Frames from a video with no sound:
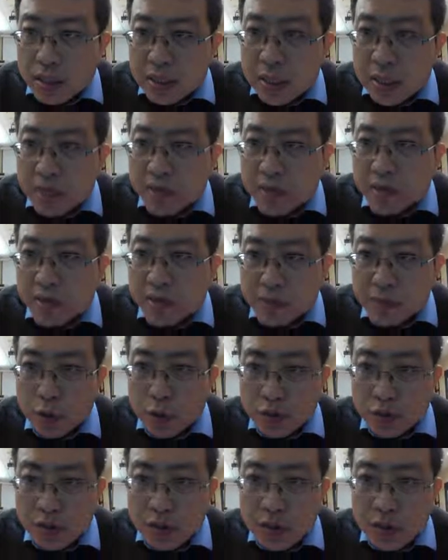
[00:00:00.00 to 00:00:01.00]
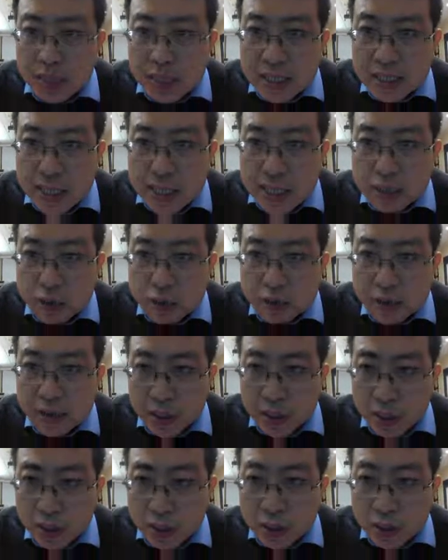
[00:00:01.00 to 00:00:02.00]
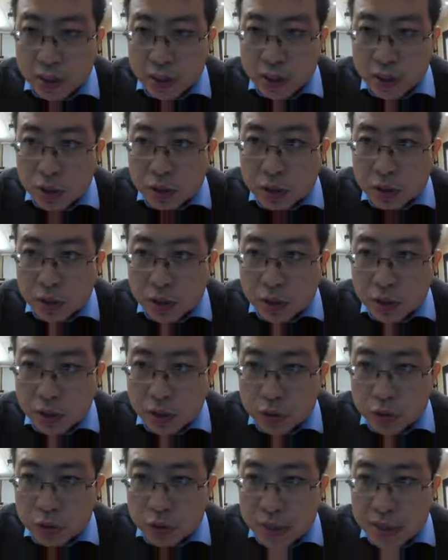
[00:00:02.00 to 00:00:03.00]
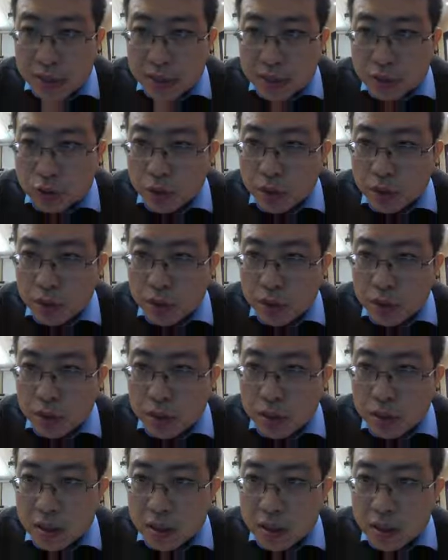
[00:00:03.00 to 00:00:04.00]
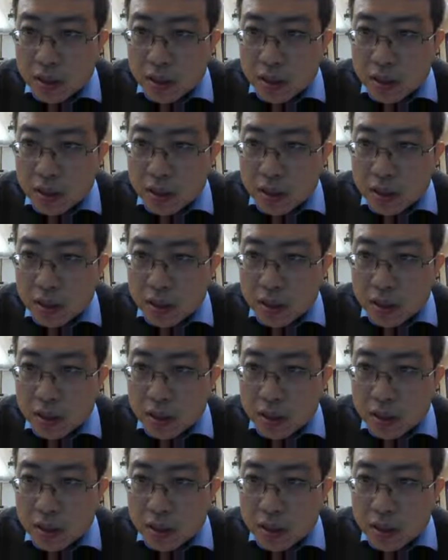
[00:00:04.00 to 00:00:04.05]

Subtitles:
and take this number, flip over, that's the answer over here. So there will be 2 ice cream.